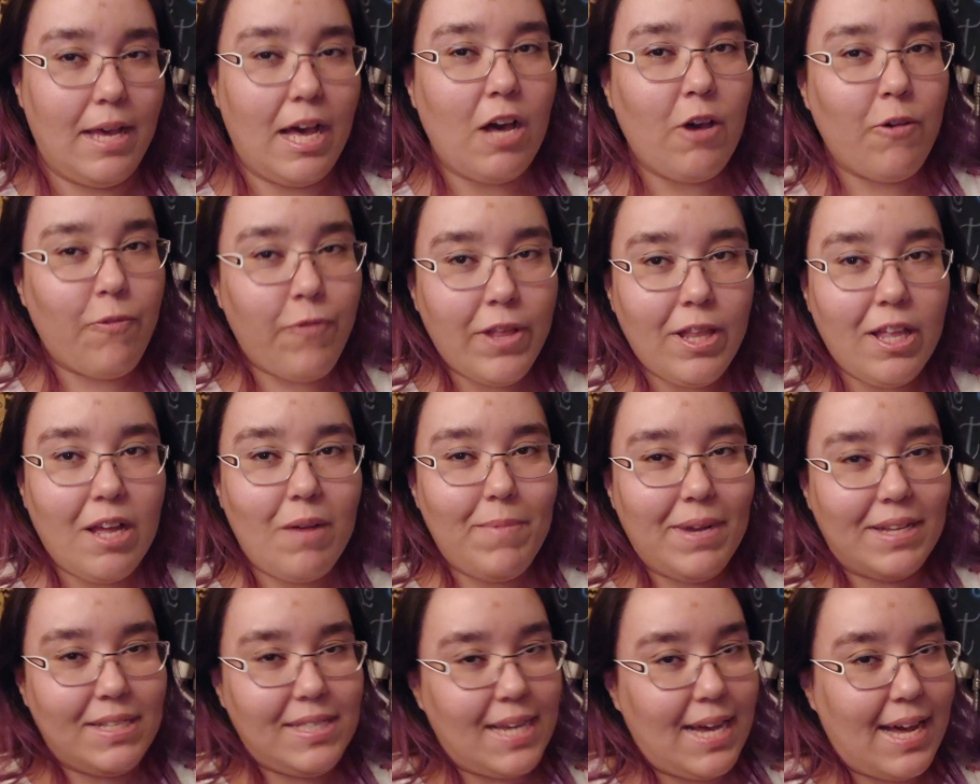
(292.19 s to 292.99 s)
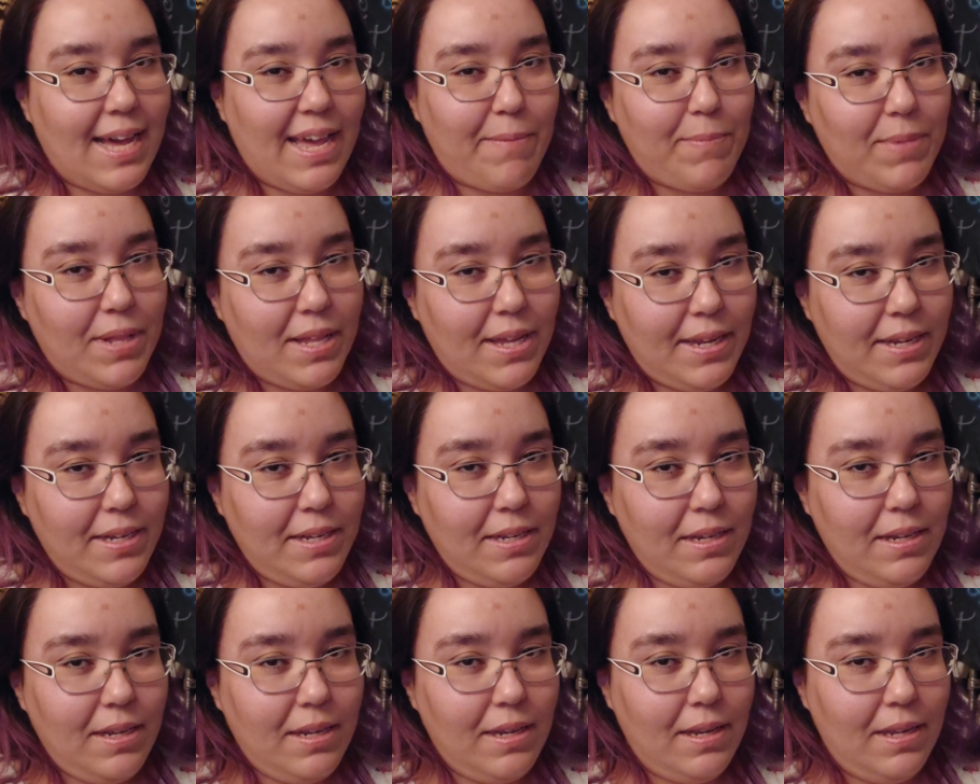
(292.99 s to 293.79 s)
I'll fill out my
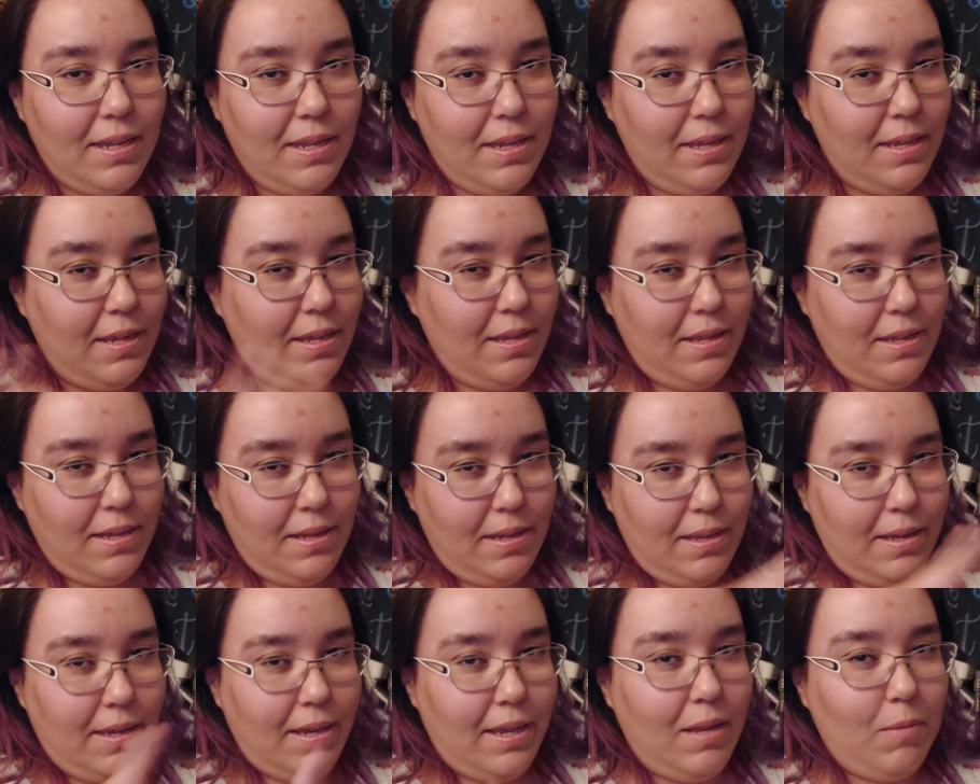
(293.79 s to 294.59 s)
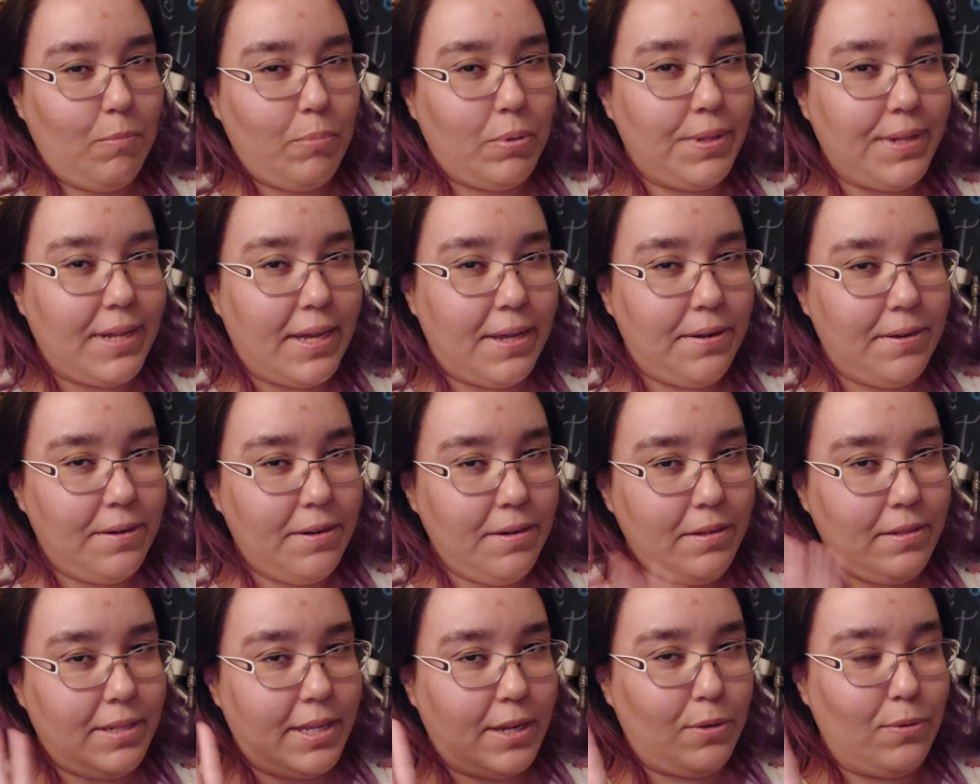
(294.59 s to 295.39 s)
timeline in
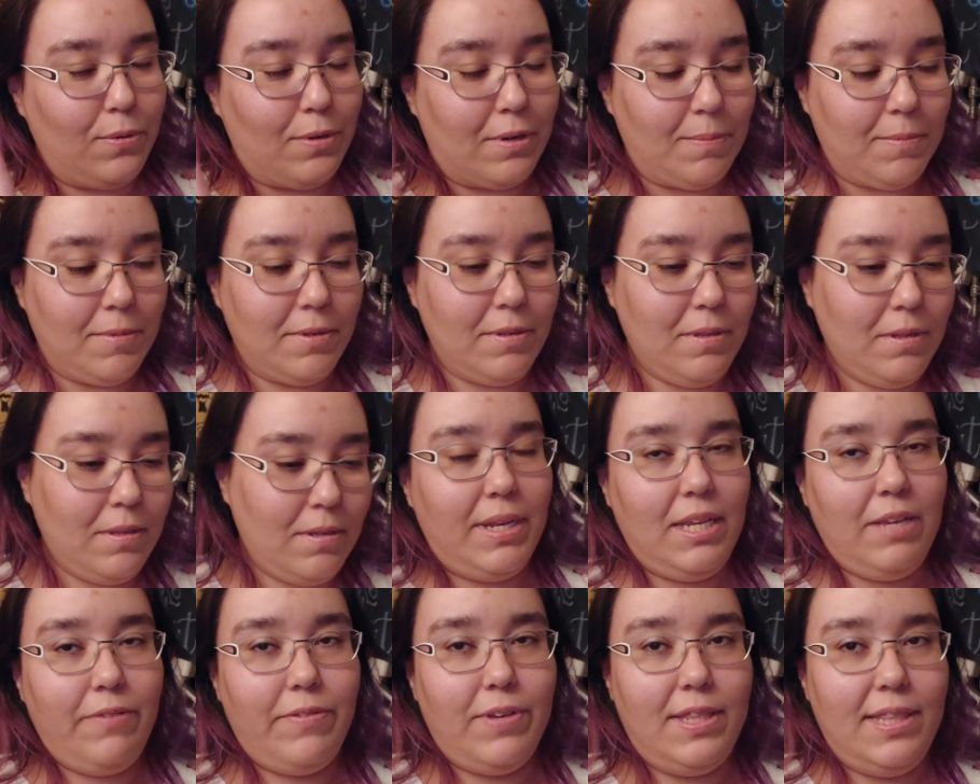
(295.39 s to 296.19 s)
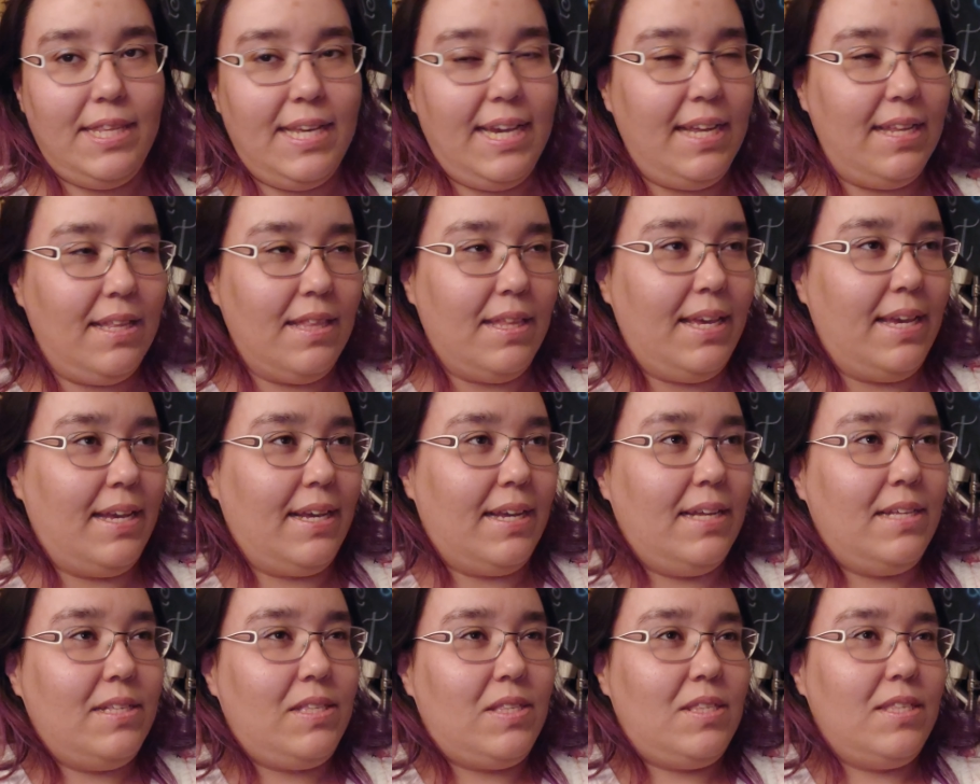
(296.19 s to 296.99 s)
Plotter like normal, but even then
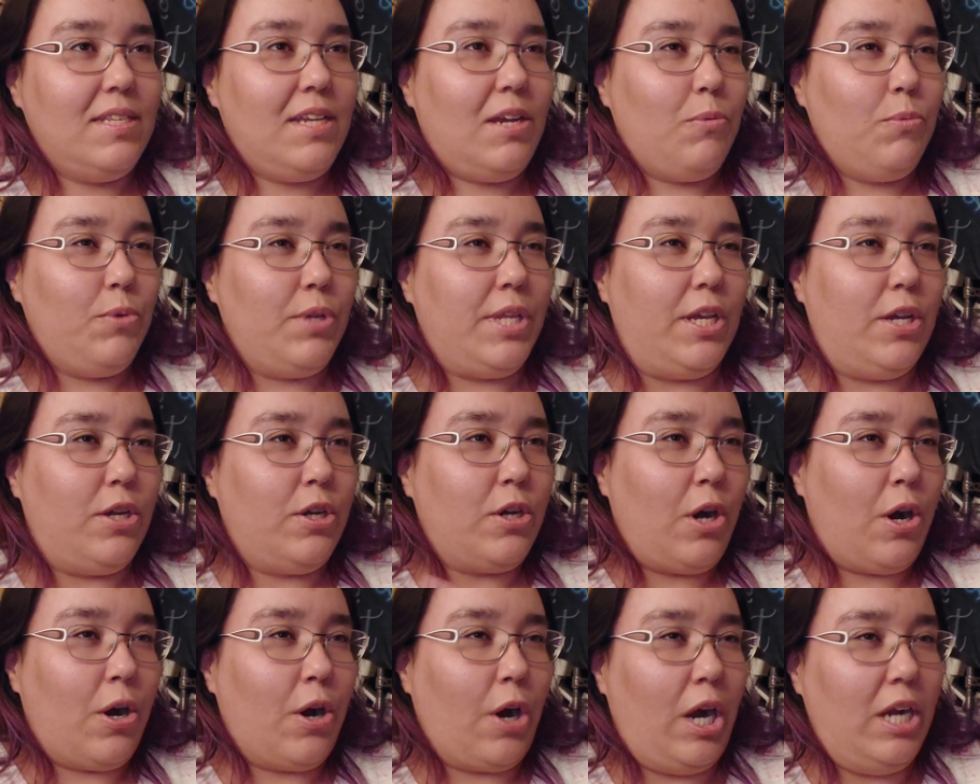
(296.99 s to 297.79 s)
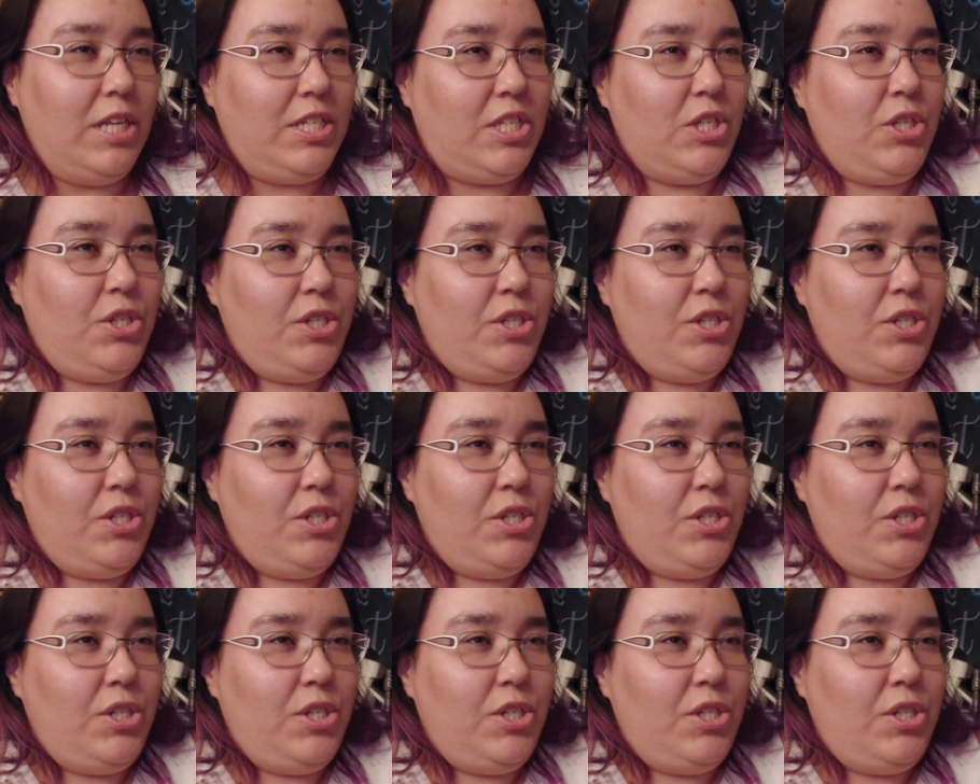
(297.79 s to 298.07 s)
like it's not really cards.